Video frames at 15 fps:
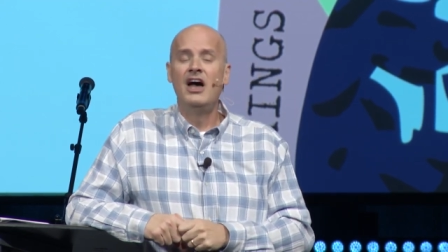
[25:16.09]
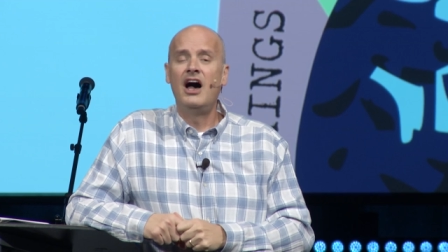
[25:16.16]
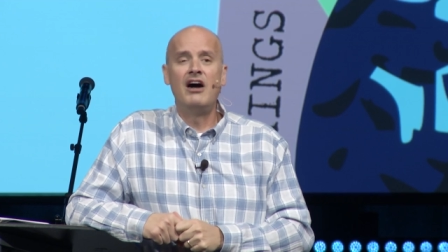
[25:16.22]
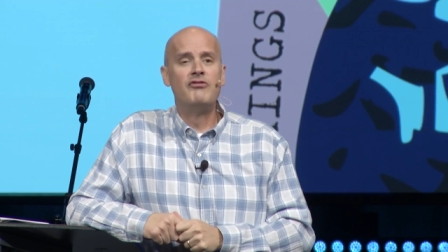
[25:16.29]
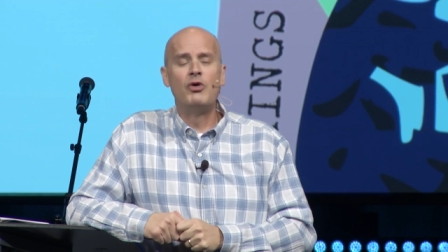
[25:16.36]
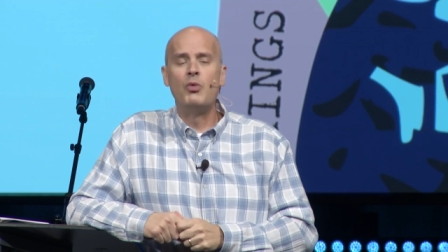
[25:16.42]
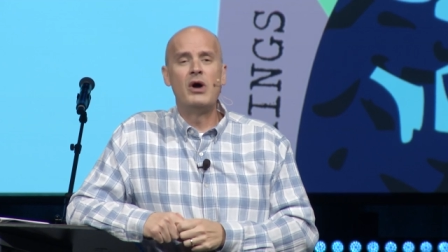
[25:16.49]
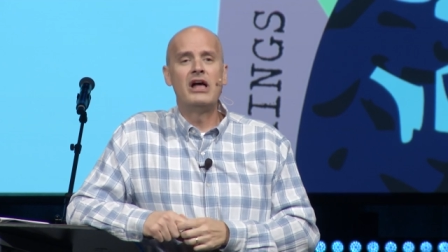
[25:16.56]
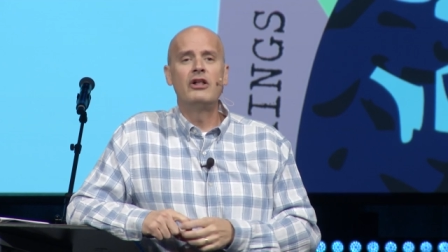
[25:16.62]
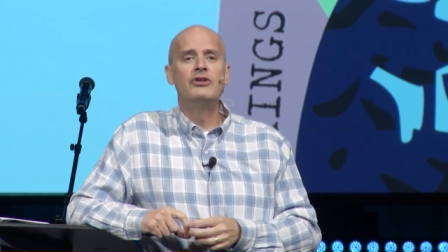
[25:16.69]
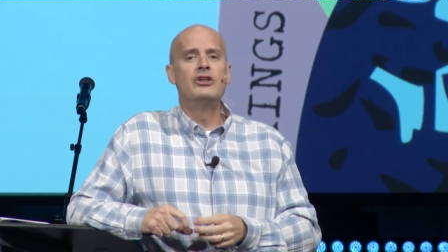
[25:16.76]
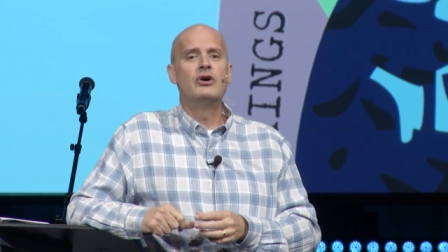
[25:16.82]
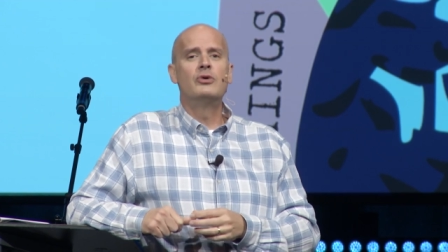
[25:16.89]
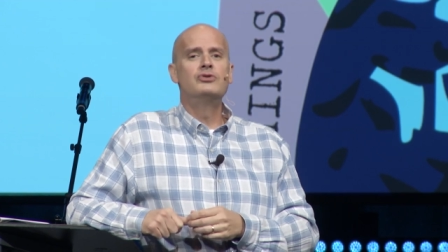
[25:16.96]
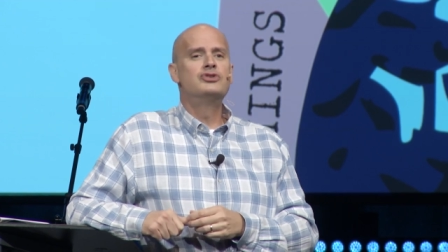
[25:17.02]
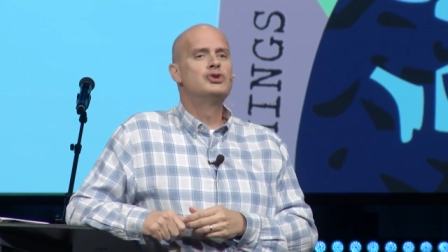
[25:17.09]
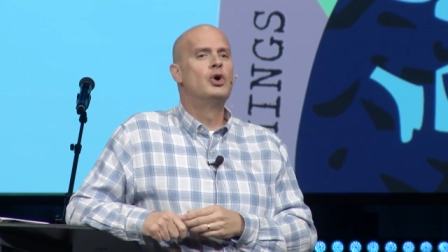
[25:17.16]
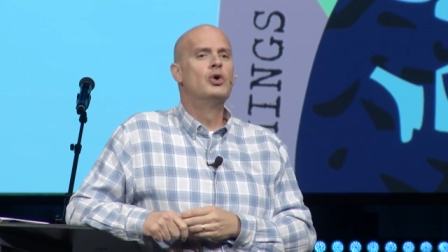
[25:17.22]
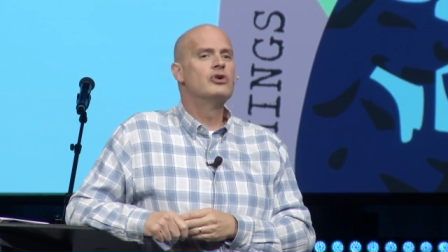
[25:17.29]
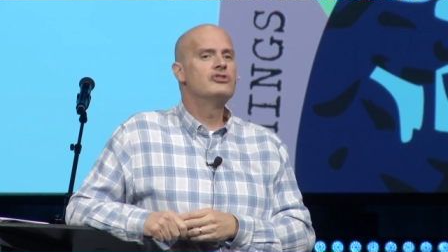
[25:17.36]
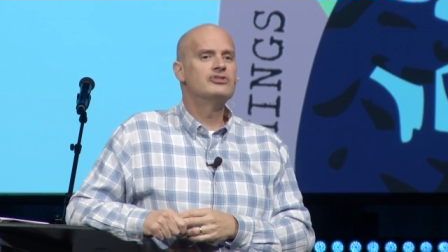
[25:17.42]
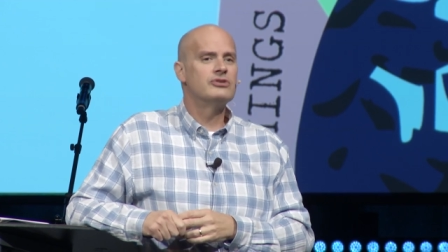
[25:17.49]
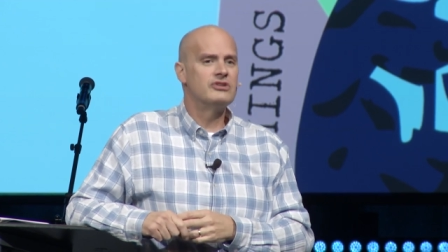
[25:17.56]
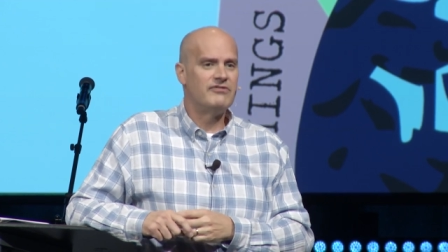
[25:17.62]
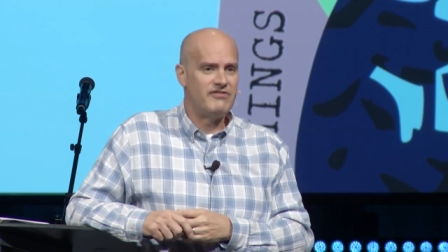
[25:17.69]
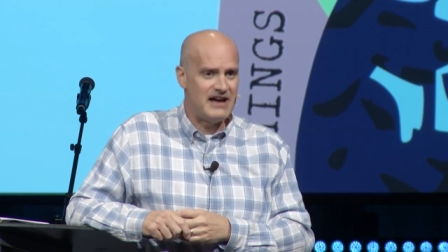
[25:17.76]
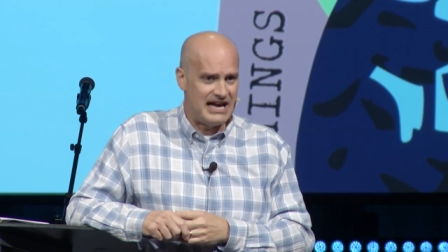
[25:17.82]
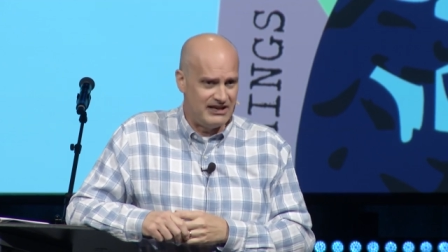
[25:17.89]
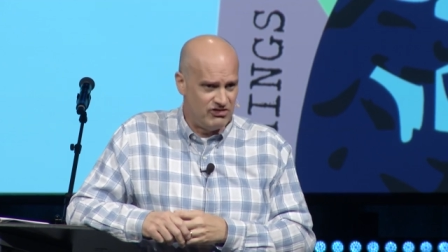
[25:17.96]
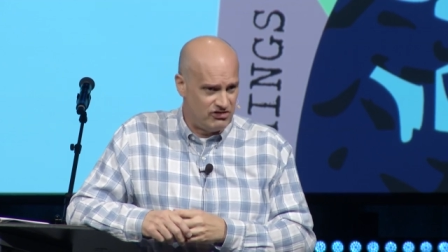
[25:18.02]
of a well-known torture
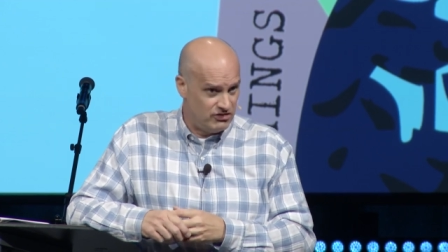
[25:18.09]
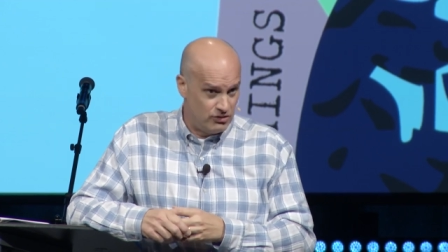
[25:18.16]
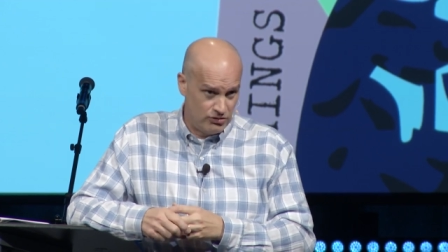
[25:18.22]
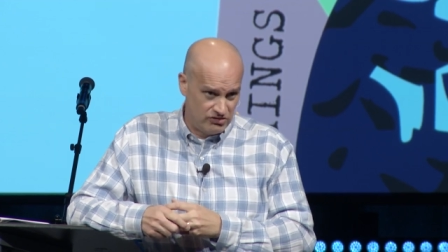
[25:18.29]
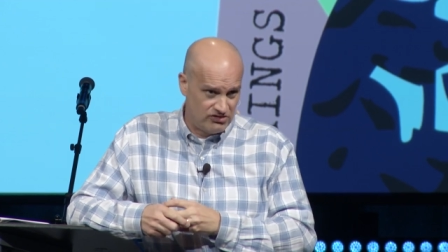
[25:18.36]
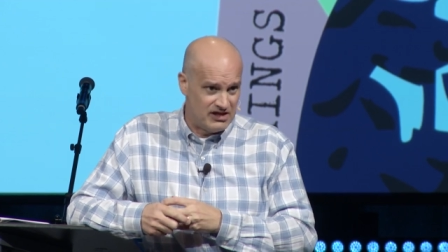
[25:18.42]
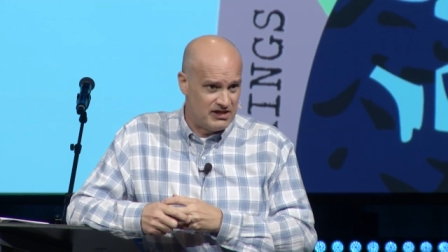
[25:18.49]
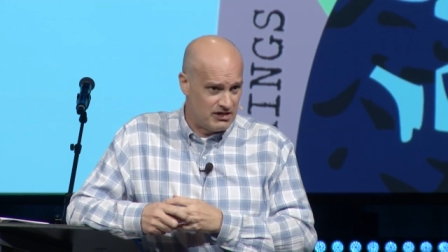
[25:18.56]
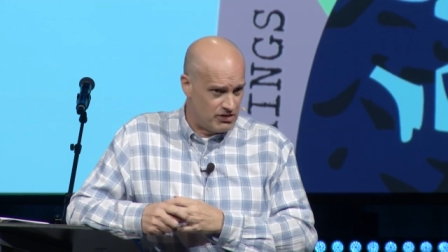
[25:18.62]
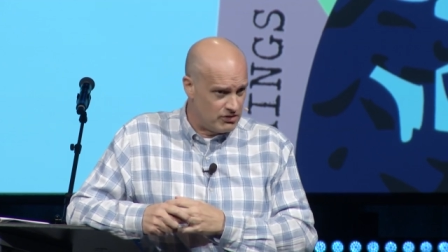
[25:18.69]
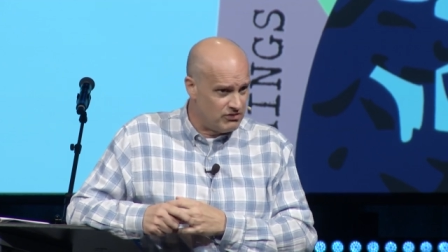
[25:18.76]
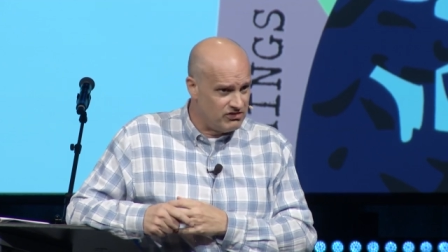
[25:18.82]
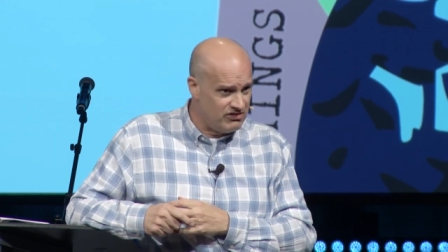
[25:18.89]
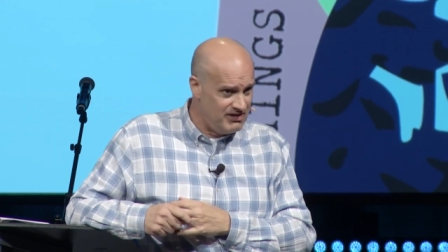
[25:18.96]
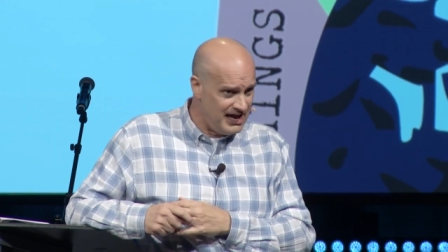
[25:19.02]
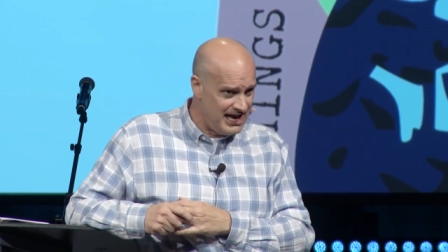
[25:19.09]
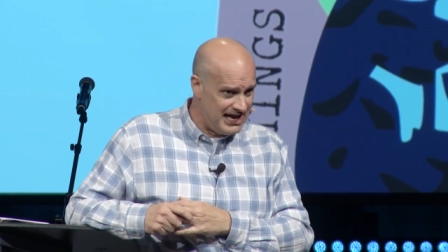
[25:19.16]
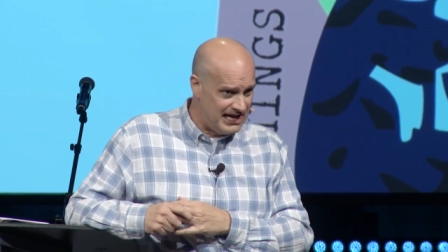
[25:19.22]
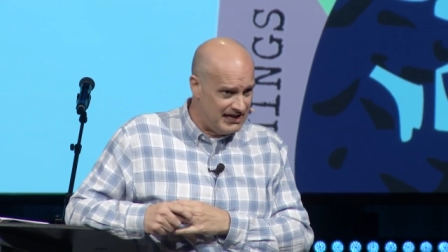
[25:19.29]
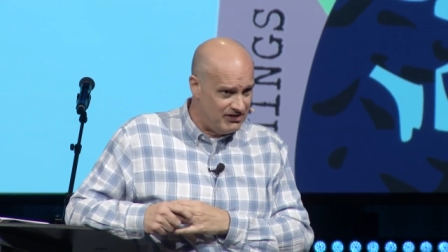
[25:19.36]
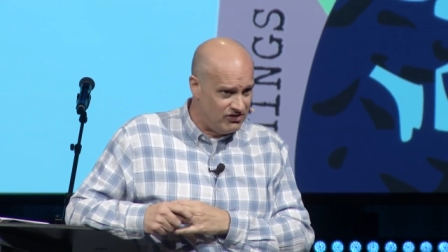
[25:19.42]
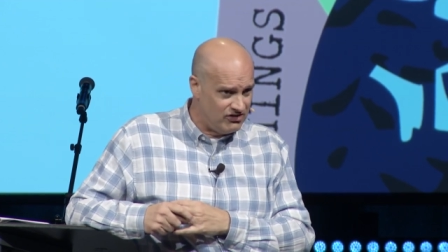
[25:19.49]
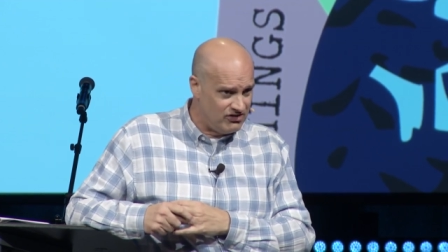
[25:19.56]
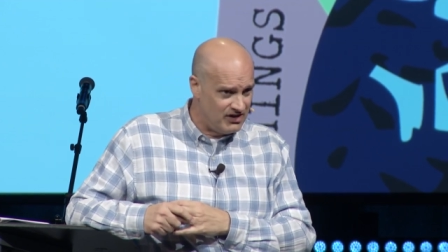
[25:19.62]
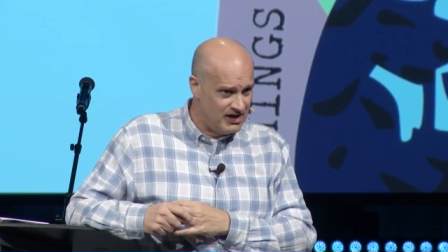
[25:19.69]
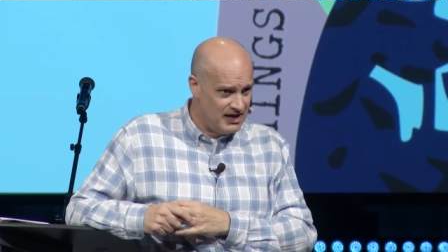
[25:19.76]
device used in those days,